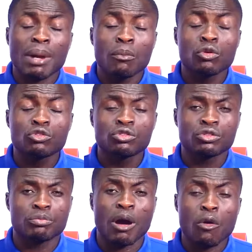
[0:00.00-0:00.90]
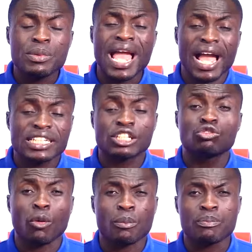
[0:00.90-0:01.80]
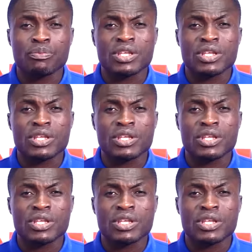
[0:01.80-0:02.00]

Mahmoud Bawumia, Echidom.